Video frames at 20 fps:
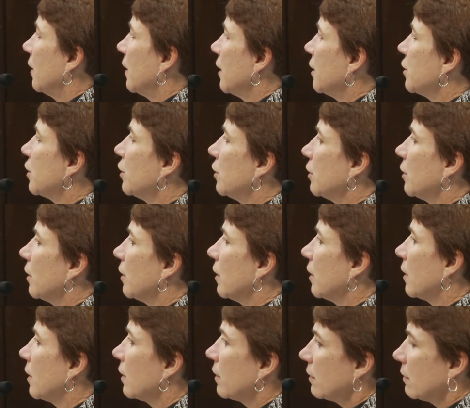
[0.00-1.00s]
isn't
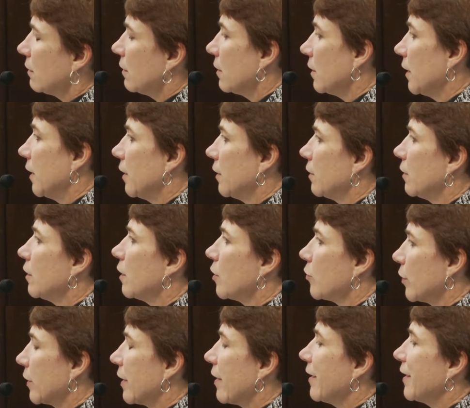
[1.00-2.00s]
clear or
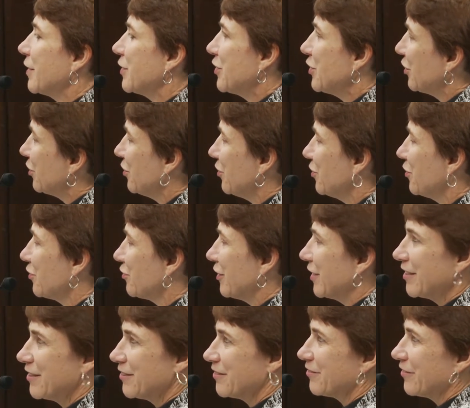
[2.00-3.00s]
would like to
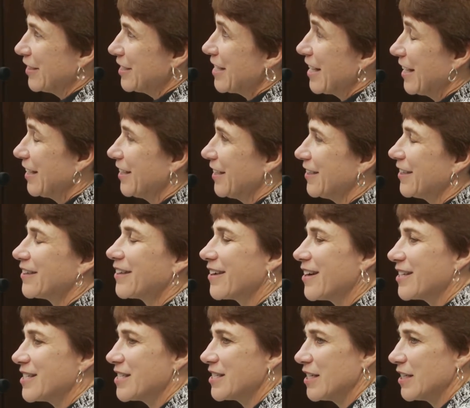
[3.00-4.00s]
retain in
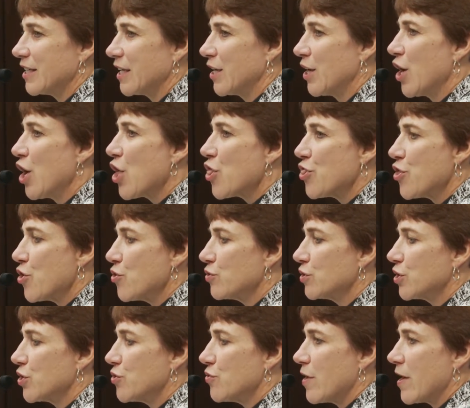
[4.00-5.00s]
custody
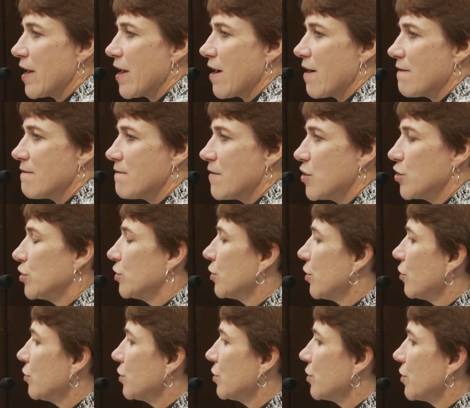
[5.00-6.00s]
those
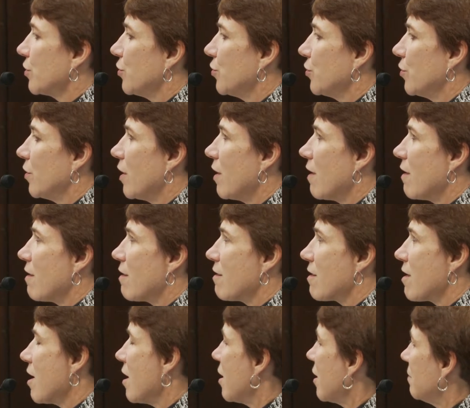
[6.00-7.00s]
who
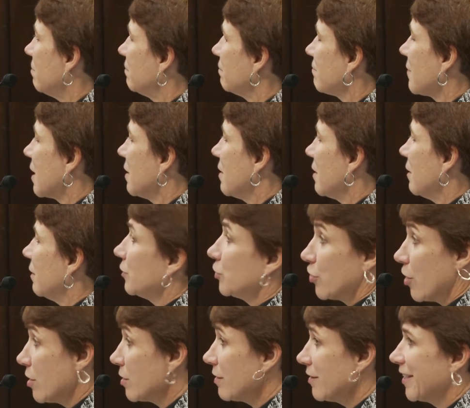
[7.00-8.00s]
are
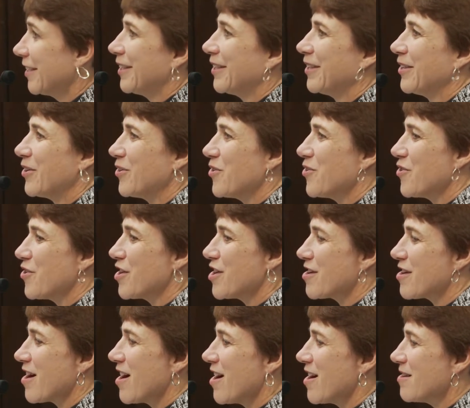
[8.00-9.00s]
drunk
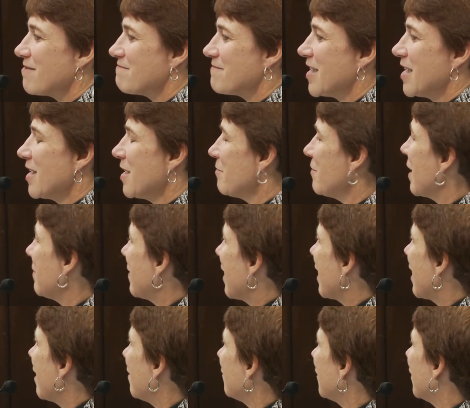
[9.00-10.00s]
or maybe have